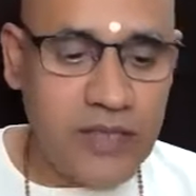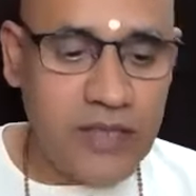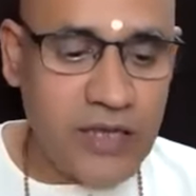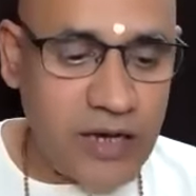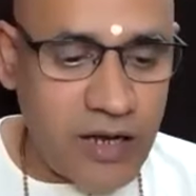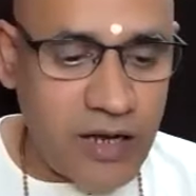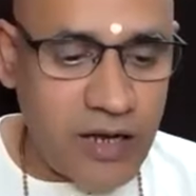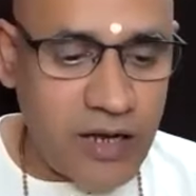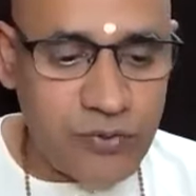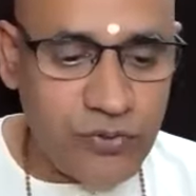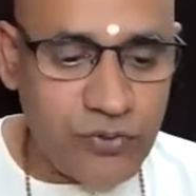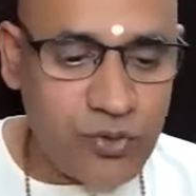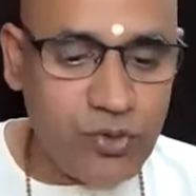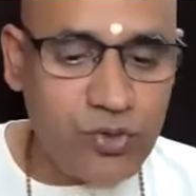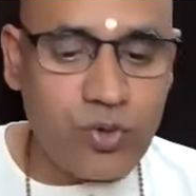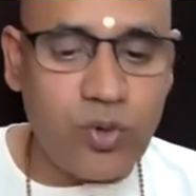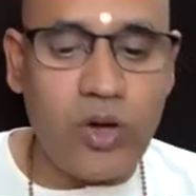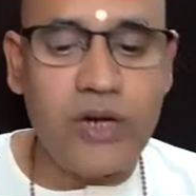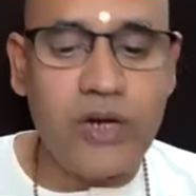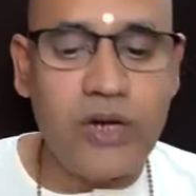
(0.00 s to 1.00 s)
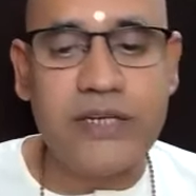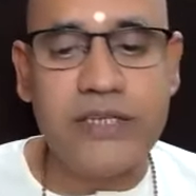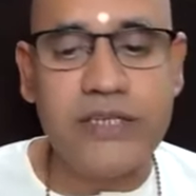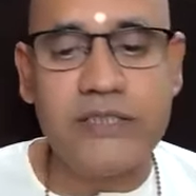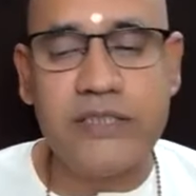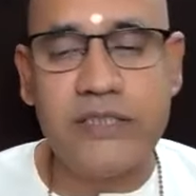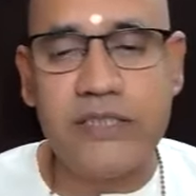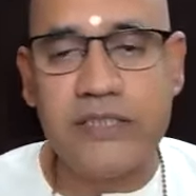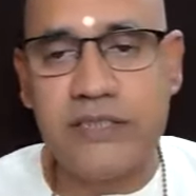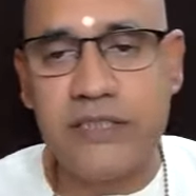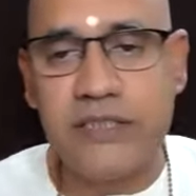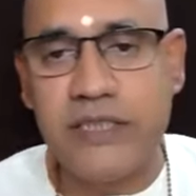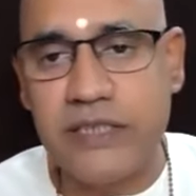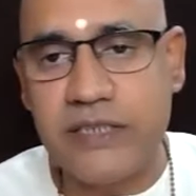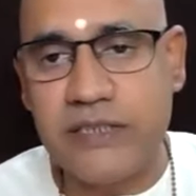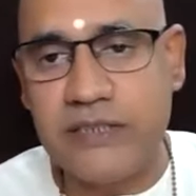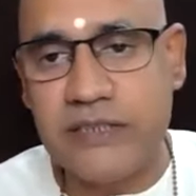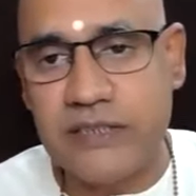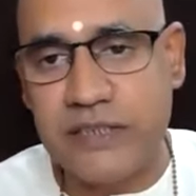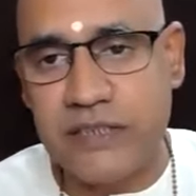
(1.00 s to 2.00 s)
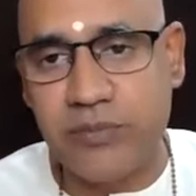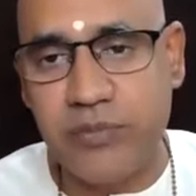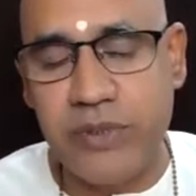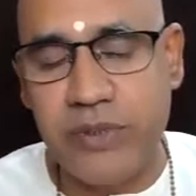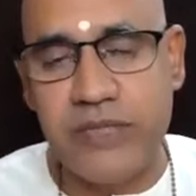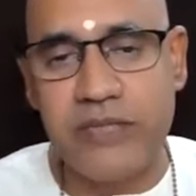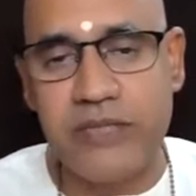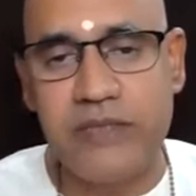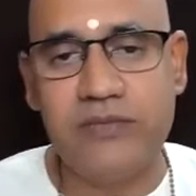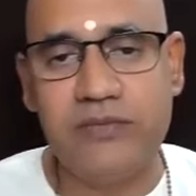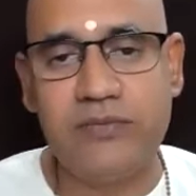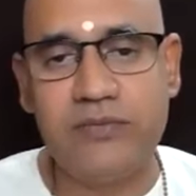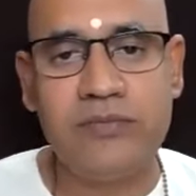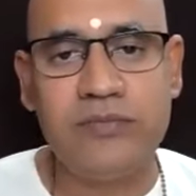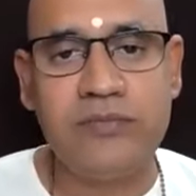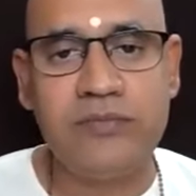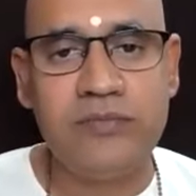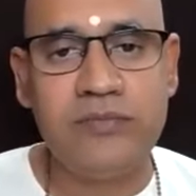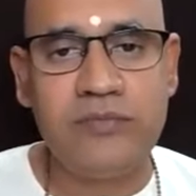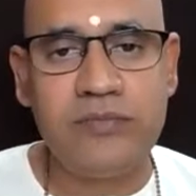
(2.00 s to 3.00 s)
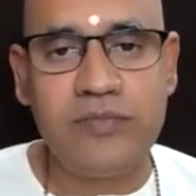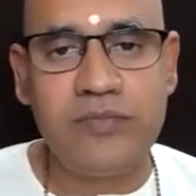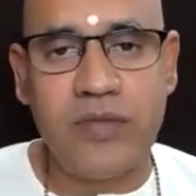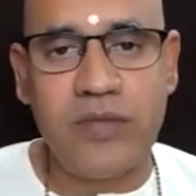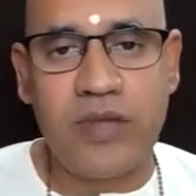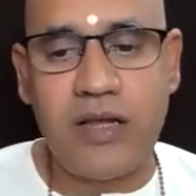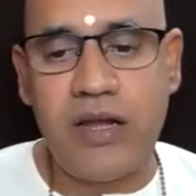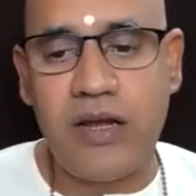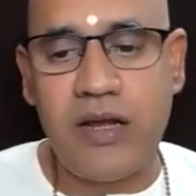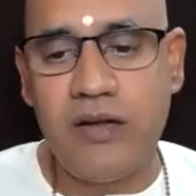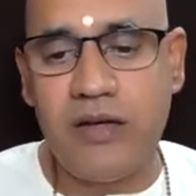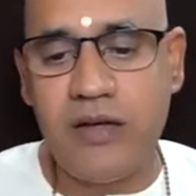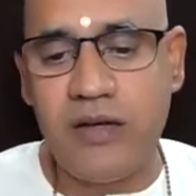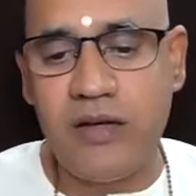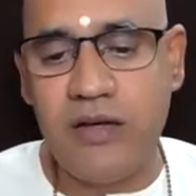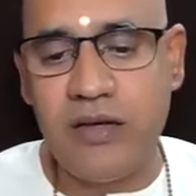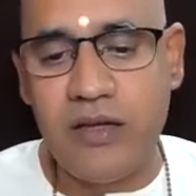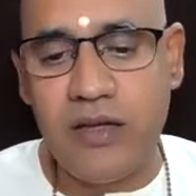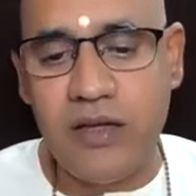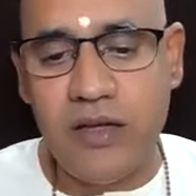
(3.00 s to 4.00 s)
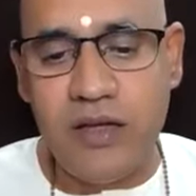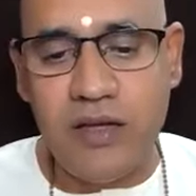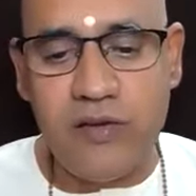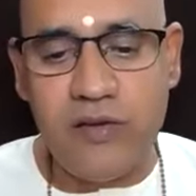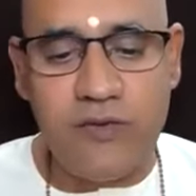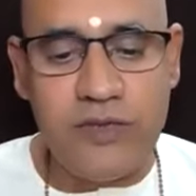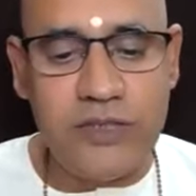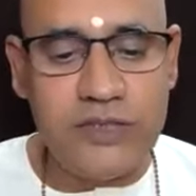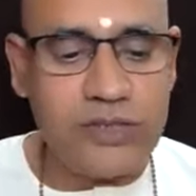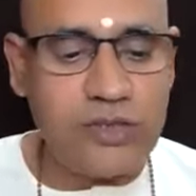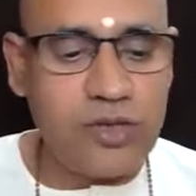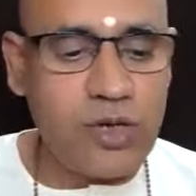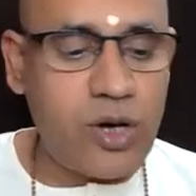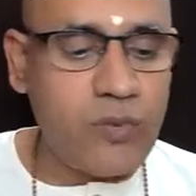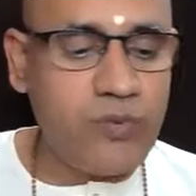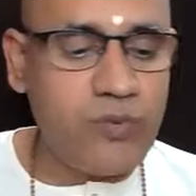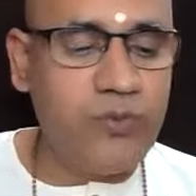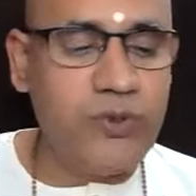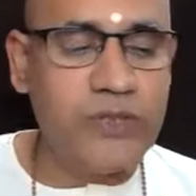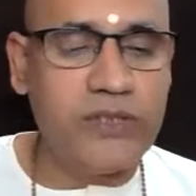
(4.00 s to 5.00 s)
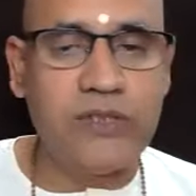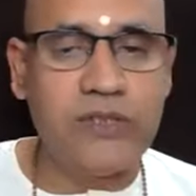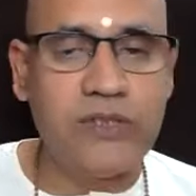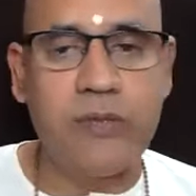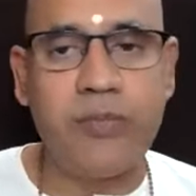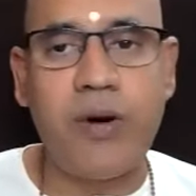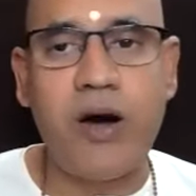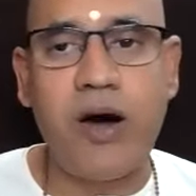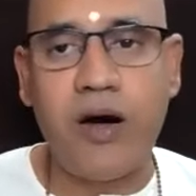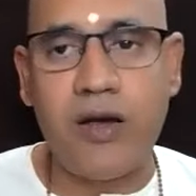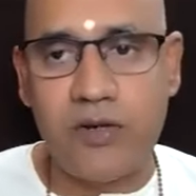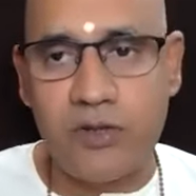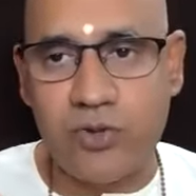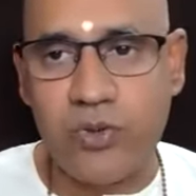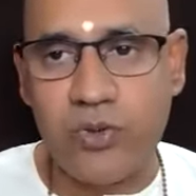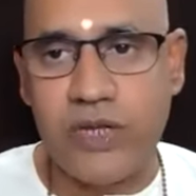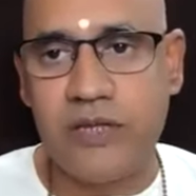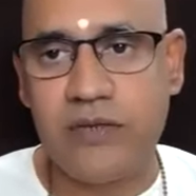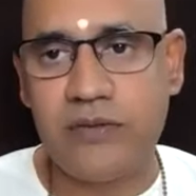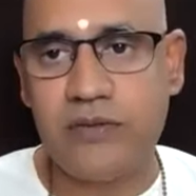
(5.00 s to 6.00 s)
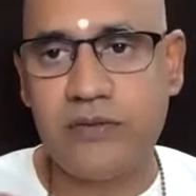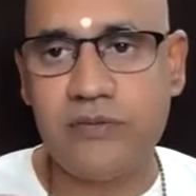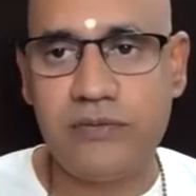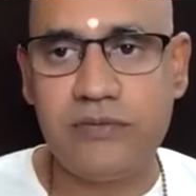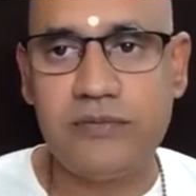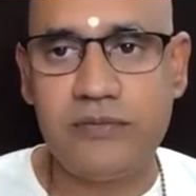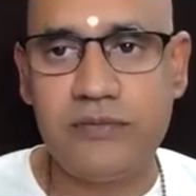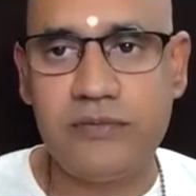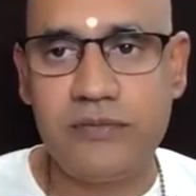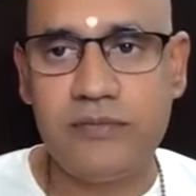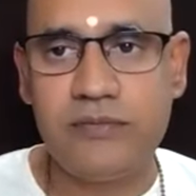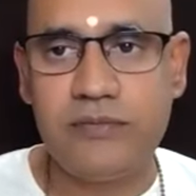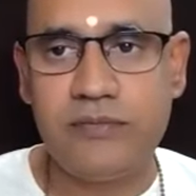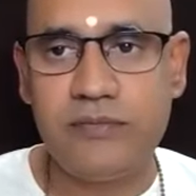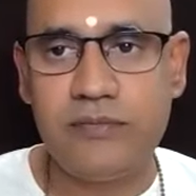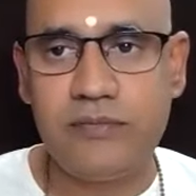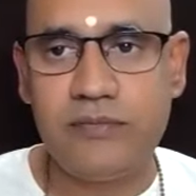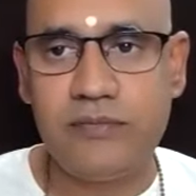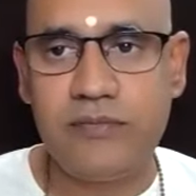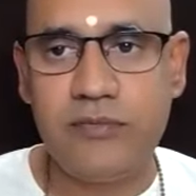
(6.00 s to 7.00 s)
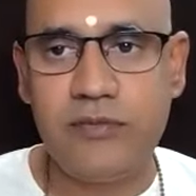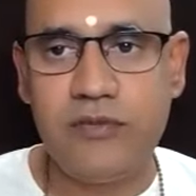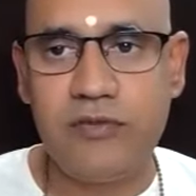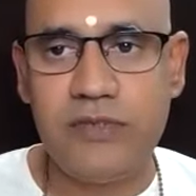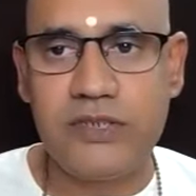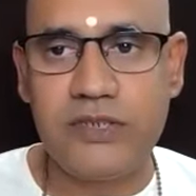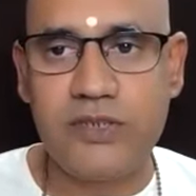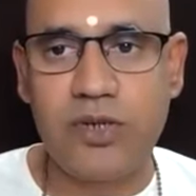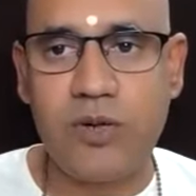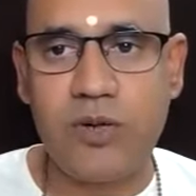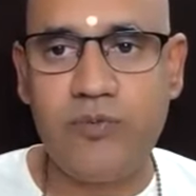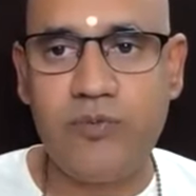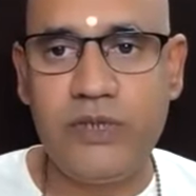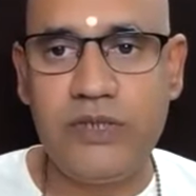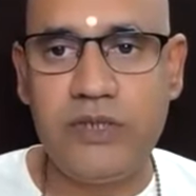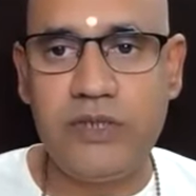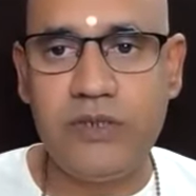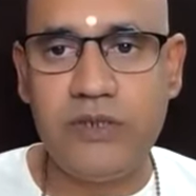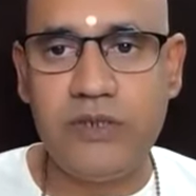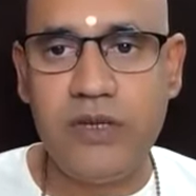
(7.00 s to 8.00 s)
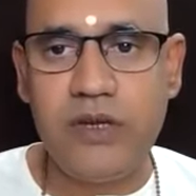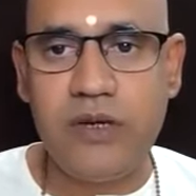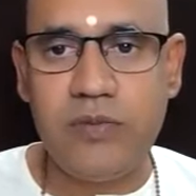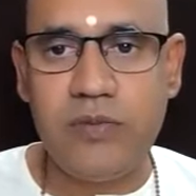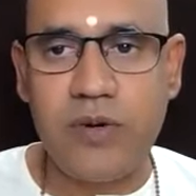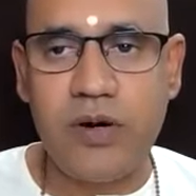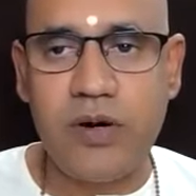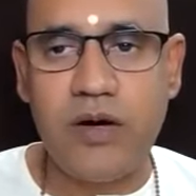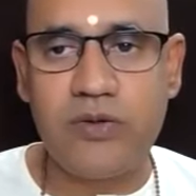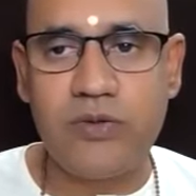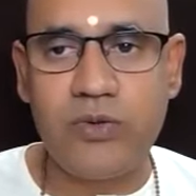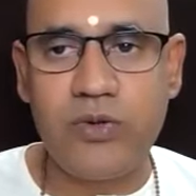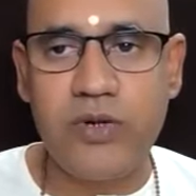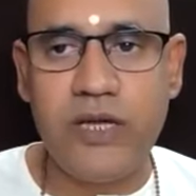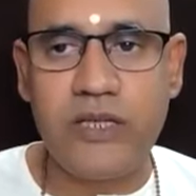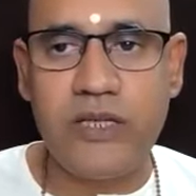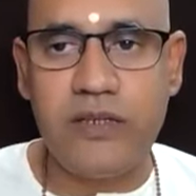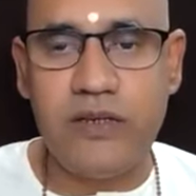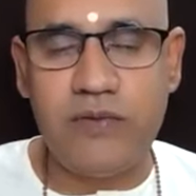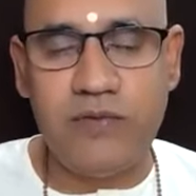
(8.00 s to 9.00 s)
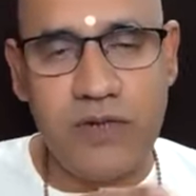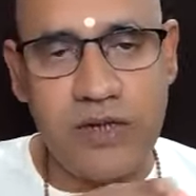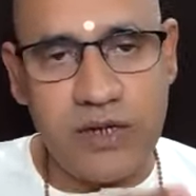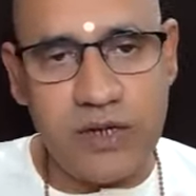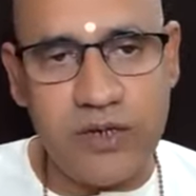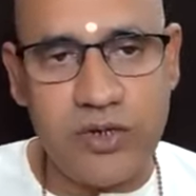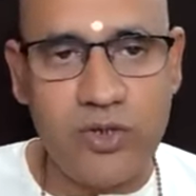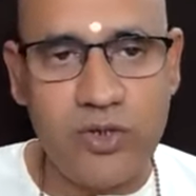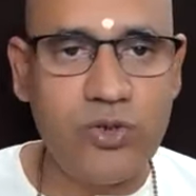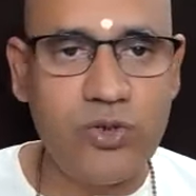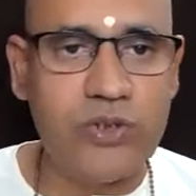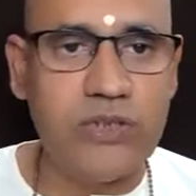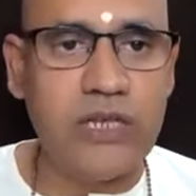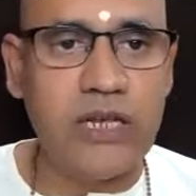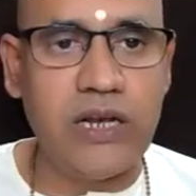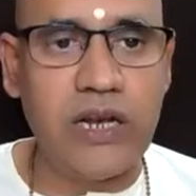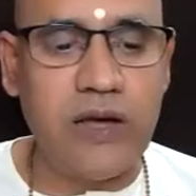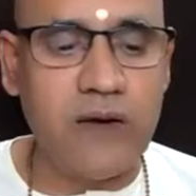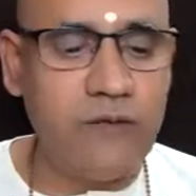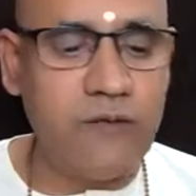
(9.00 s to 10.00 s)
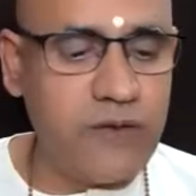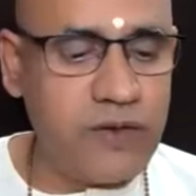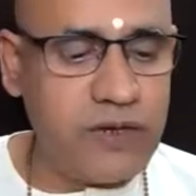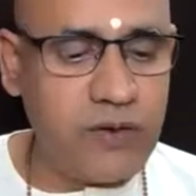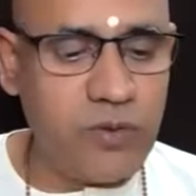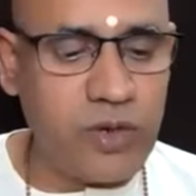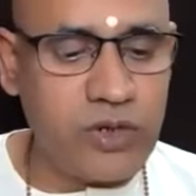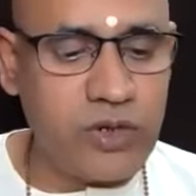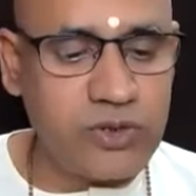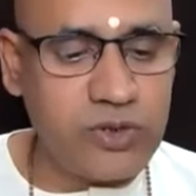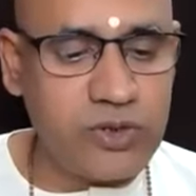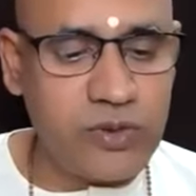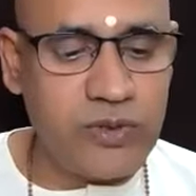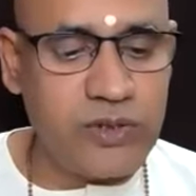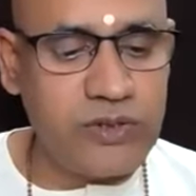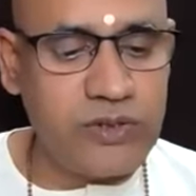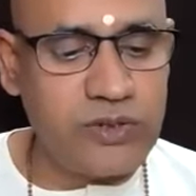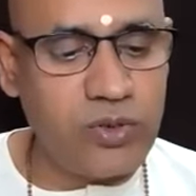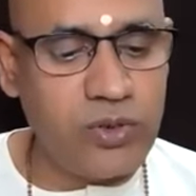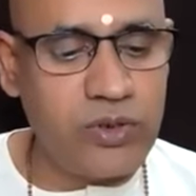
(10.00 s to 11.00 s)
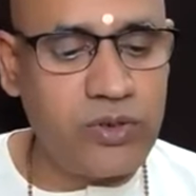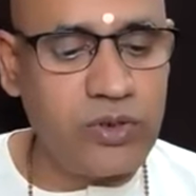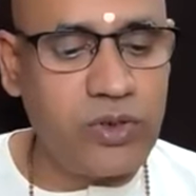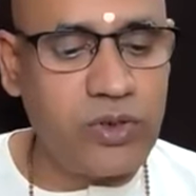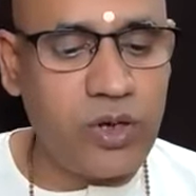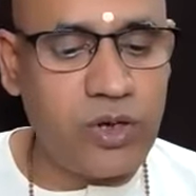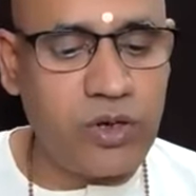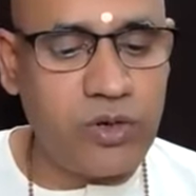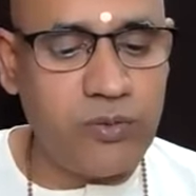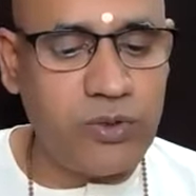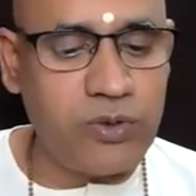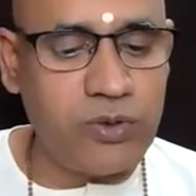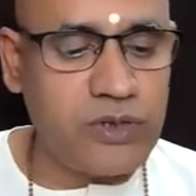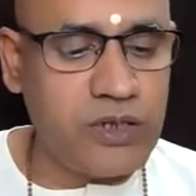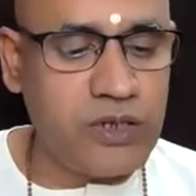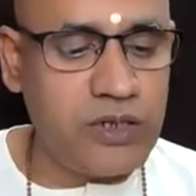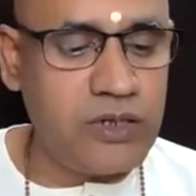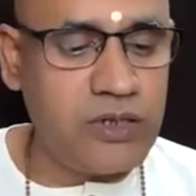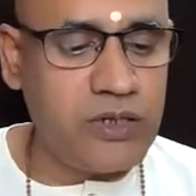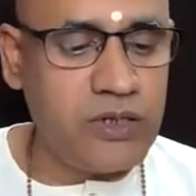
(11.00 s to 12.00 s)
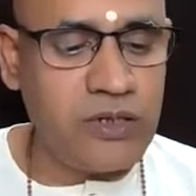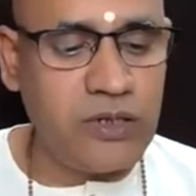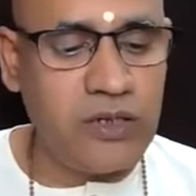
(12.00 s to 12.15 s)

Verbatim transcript: There are a few qualities in his intrinsic being and uh, we stop with the power today we stop with for today and then we'll continue the love and whatsoever is going to talk about the